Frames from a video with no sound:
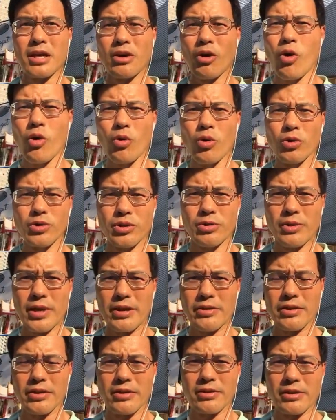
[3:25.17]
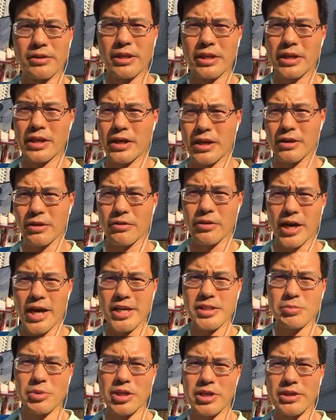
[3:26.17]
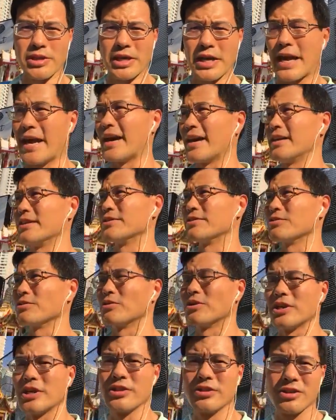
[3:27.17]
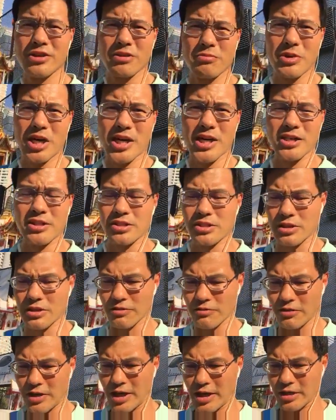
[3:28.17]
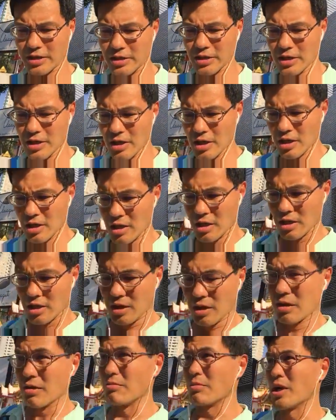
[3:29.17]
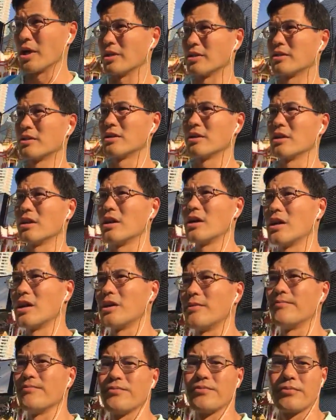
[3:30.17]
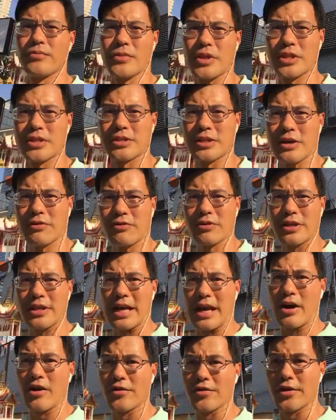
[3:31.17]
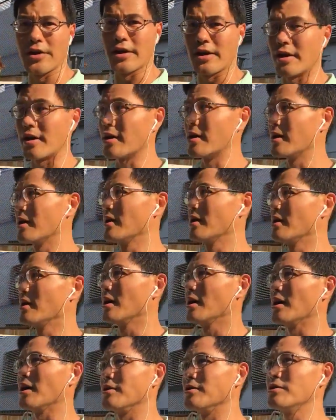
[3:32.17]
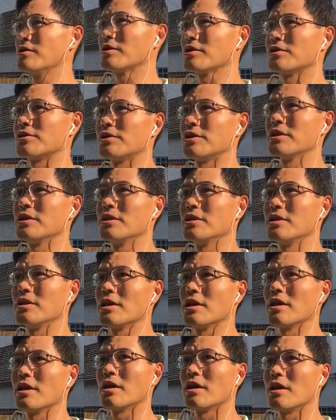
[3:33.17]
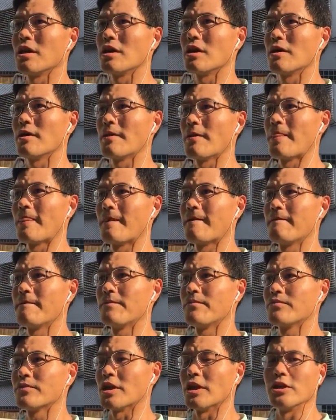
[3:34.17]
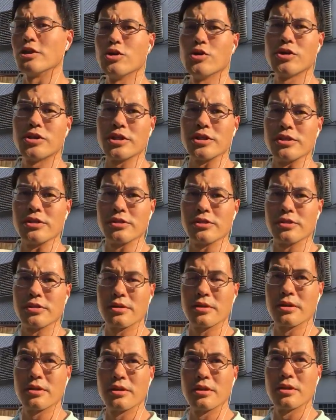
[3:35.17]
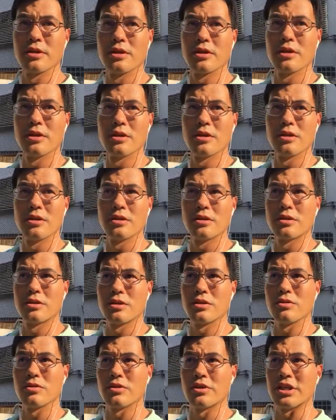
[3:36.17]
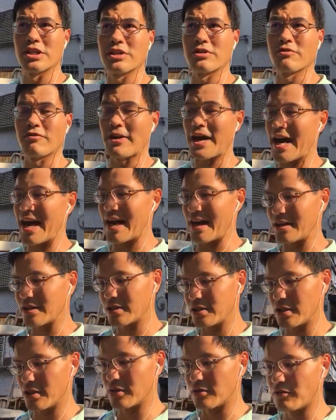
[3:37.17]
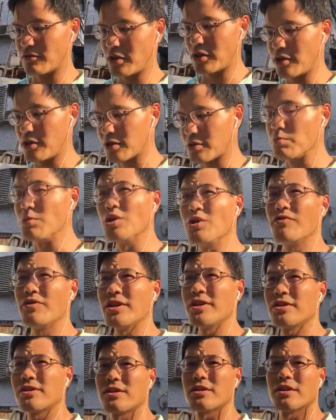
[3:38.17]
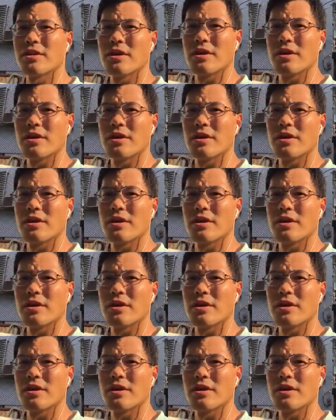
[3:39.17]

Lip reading: hold around it. They cannot grasp it in their hands or in their minds, in fact. But it's definitely out there. And you could see allusions to this fact in various movies